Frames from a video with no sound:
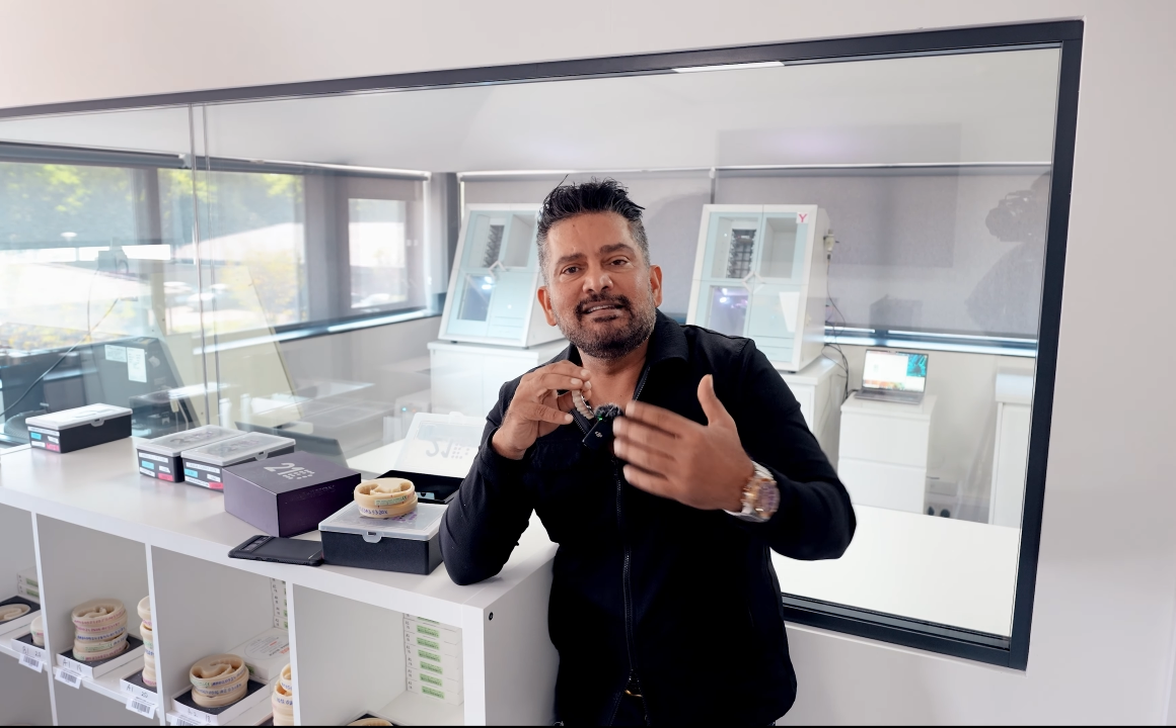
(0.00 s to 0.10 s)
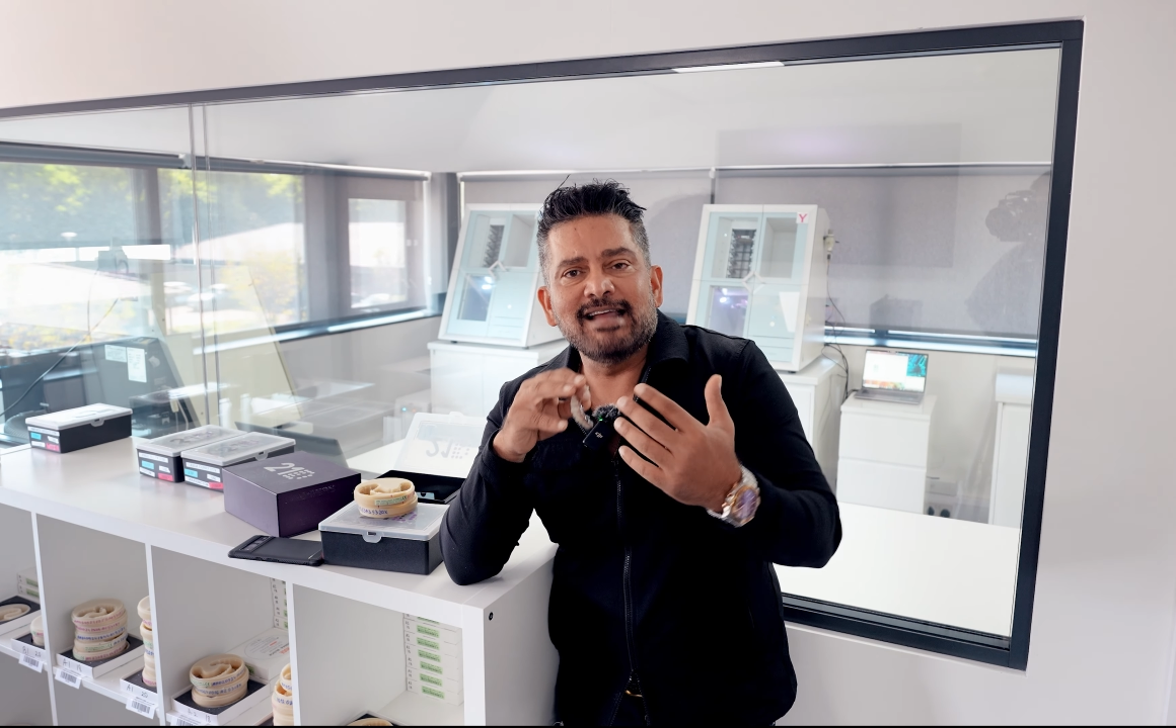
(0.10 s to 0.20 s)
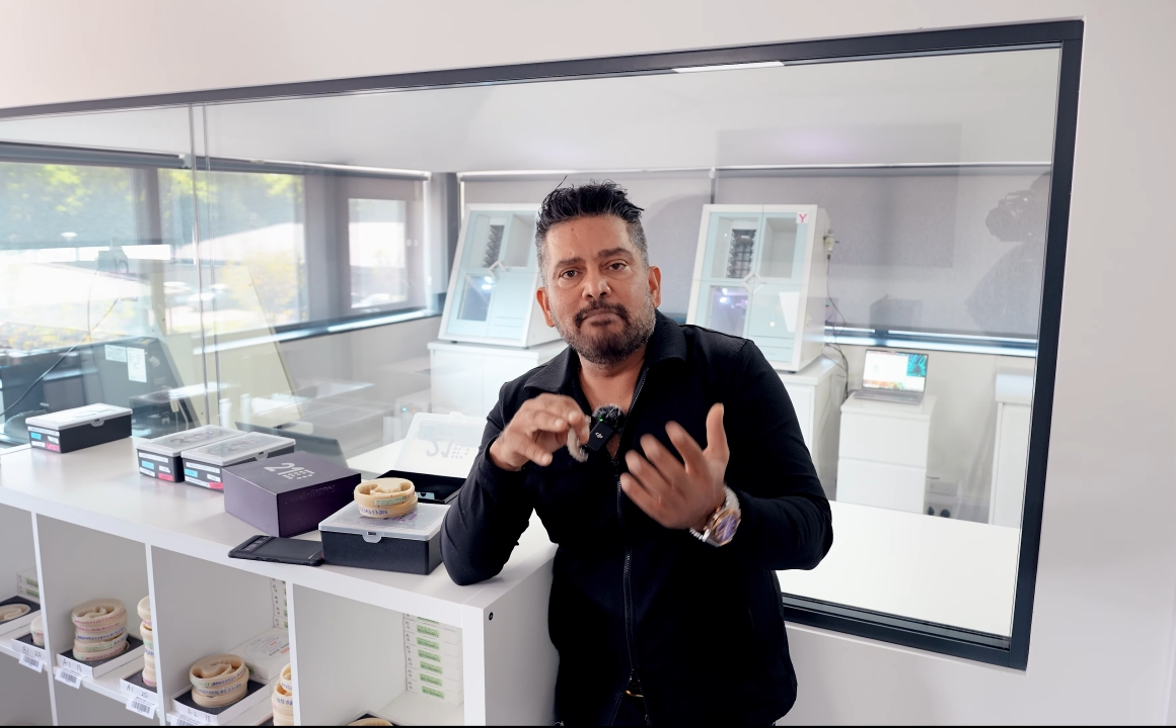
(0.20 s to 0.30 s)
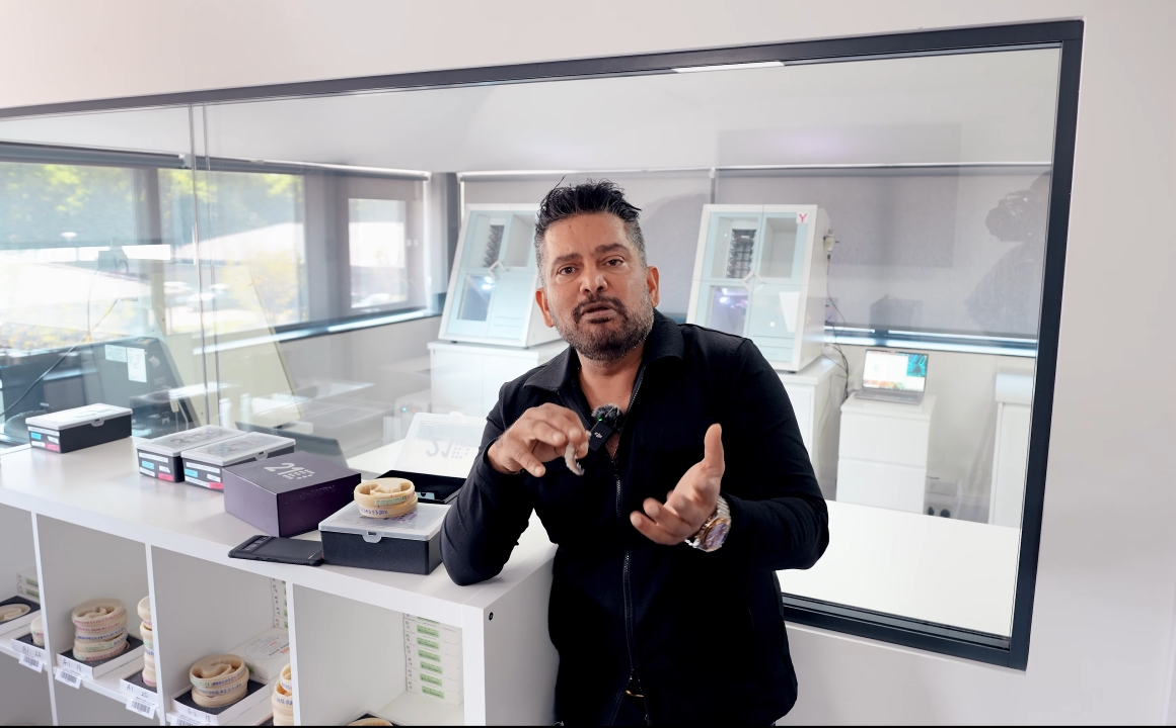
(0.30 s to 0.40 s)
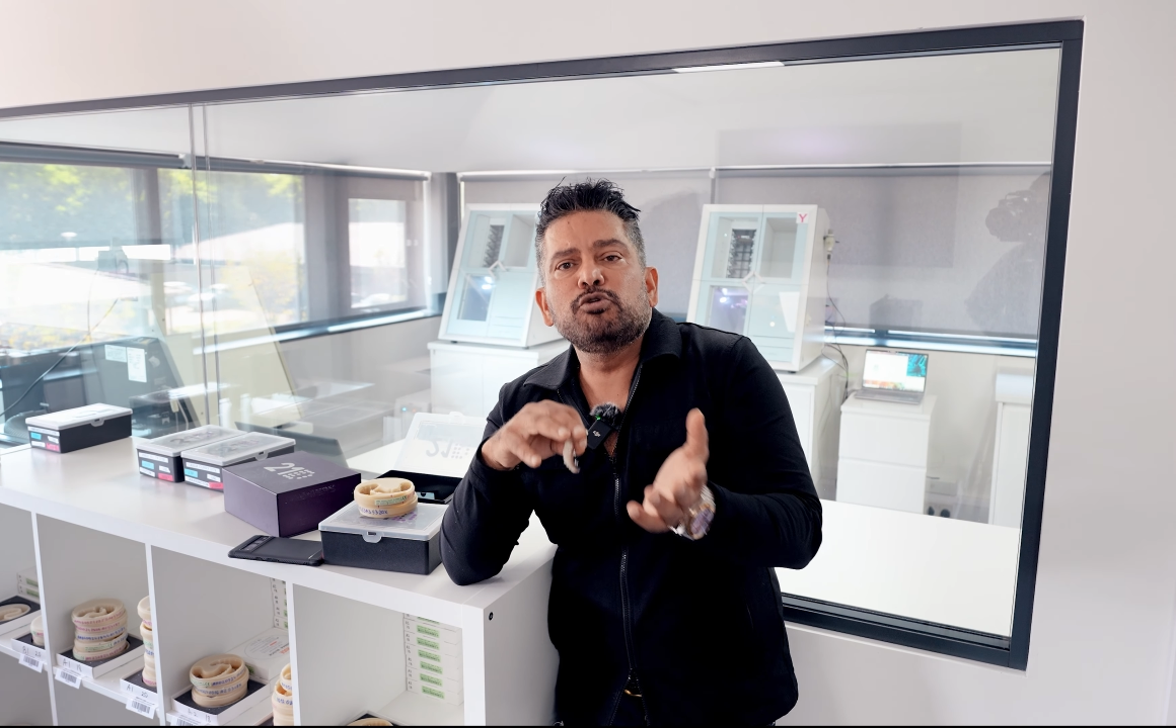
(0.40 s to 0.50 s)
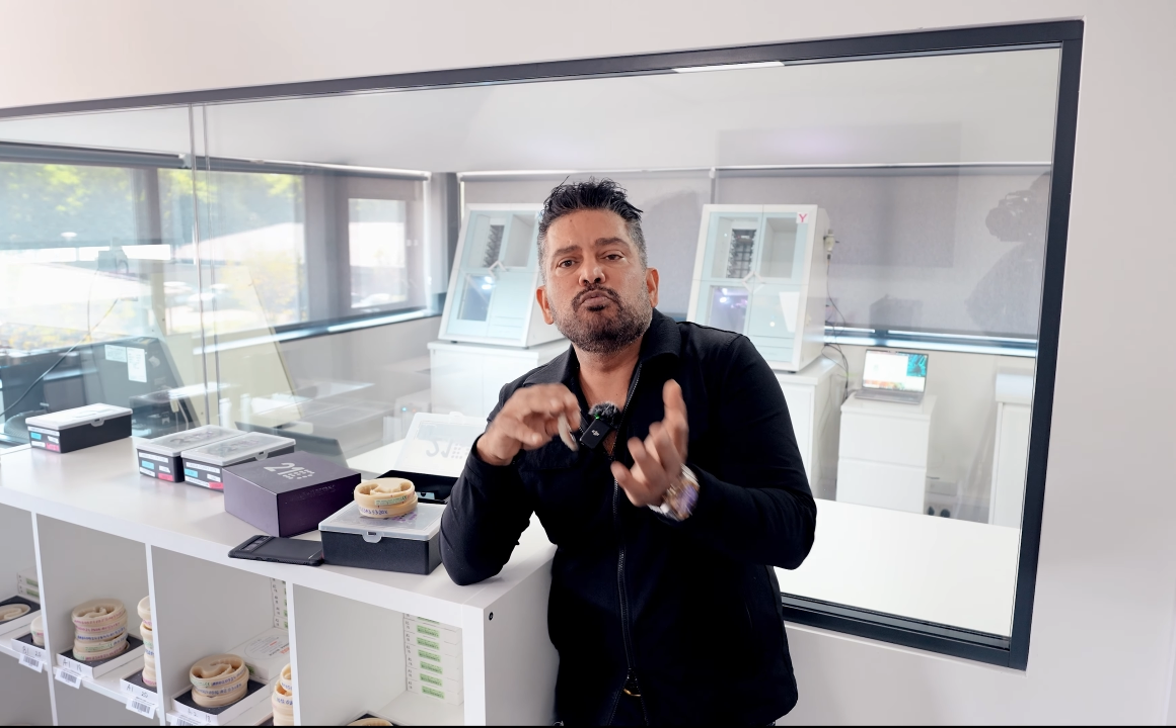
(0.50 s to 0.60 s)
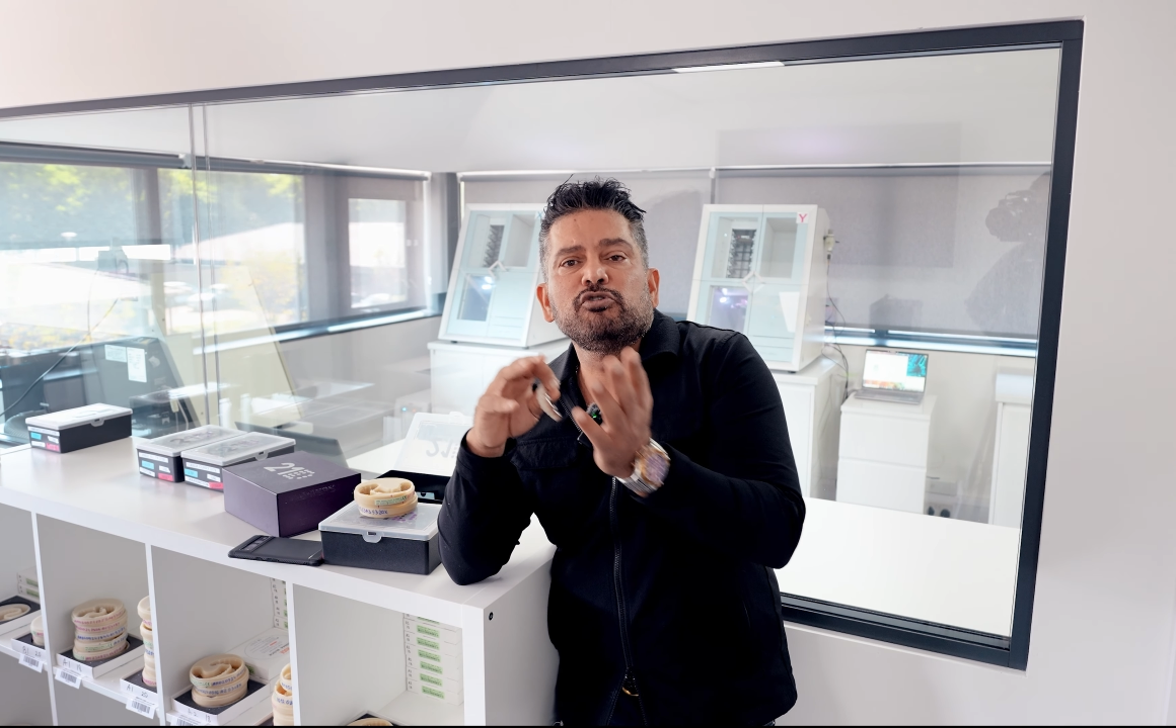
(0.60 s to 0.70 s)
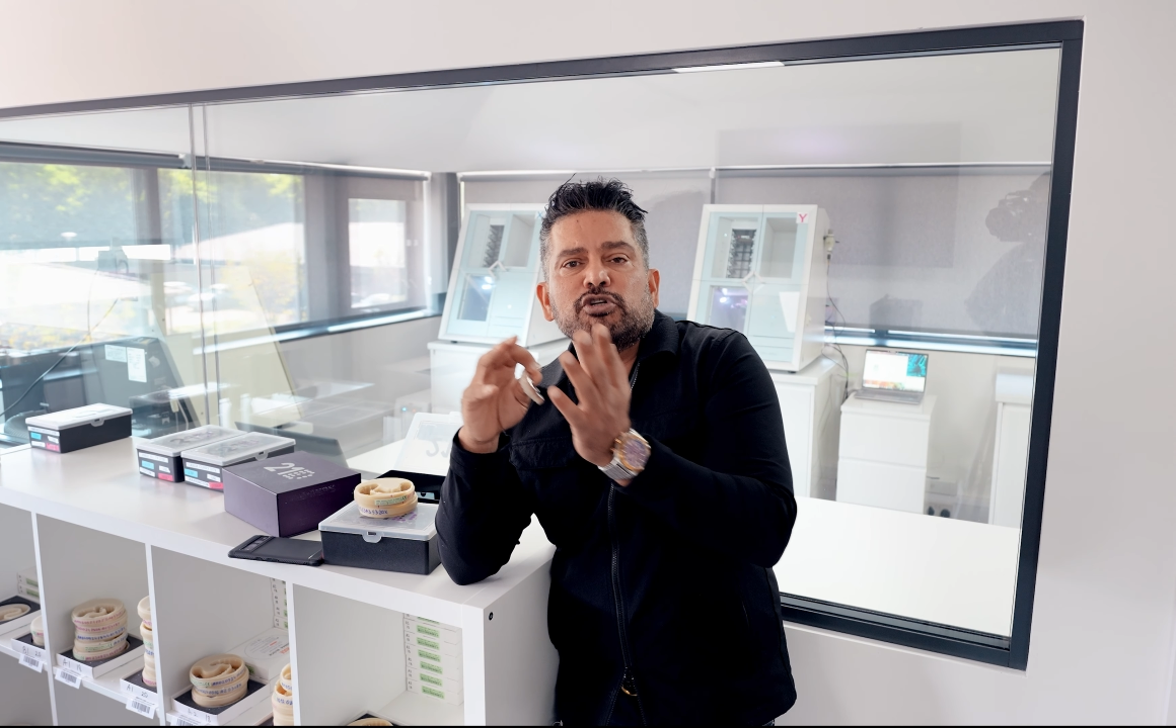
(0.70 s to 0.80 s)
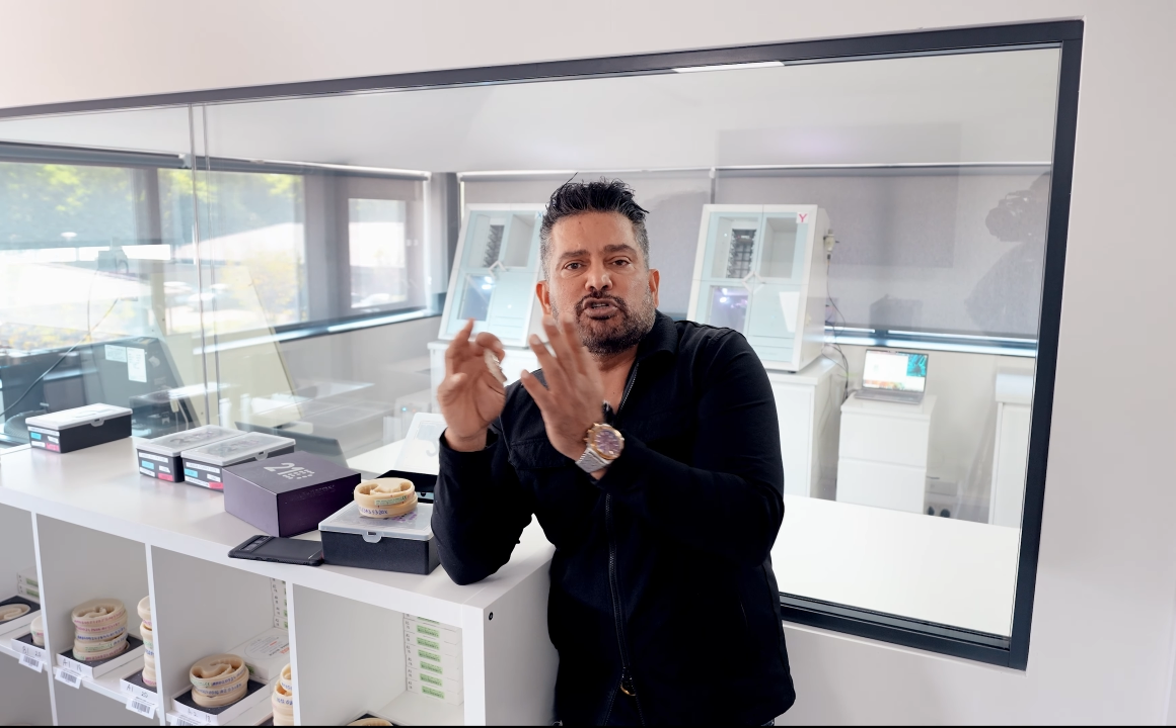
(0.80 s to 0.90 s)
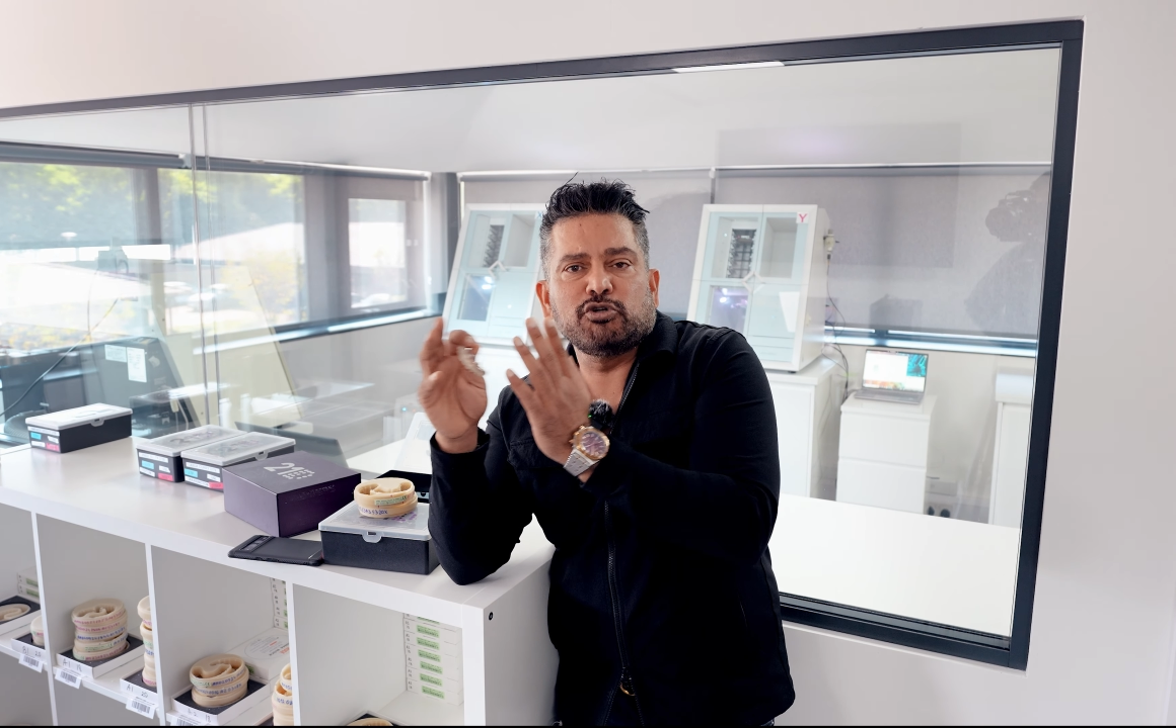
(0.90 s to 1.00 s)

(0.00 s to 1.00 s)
damage will just